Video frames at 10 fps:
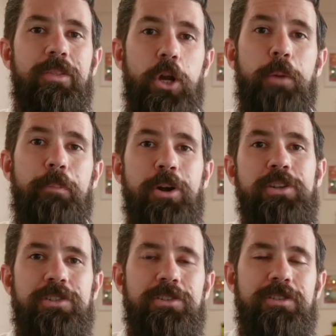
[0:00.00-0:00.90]
their
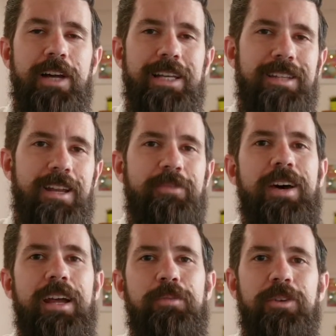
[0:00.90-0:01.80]
personal
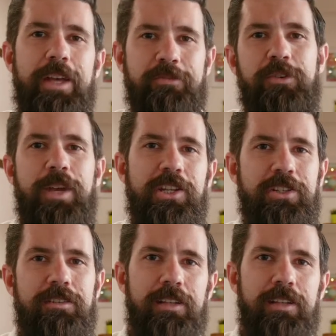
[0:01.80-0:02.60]
identifiable information.